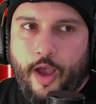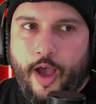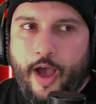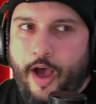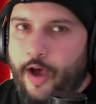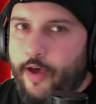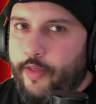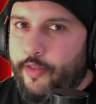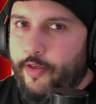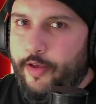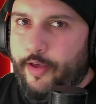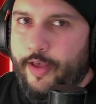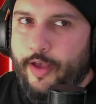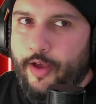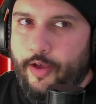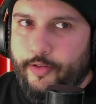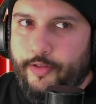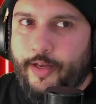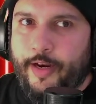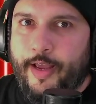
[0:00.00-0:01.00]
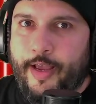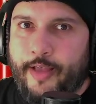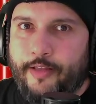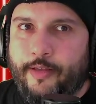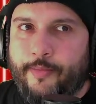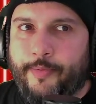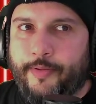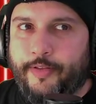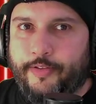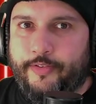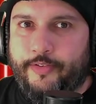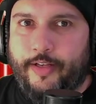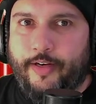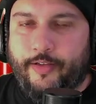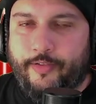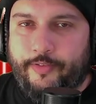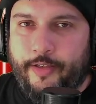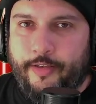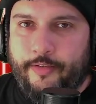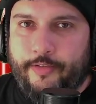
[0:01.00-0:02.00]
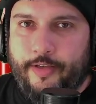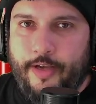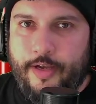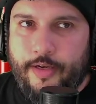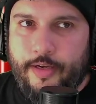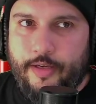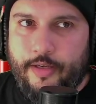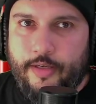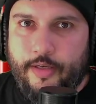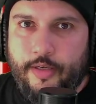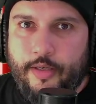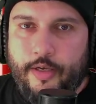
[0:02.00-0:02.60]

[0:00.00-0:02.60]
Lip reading: how the hell did I end up on this side of TikTok?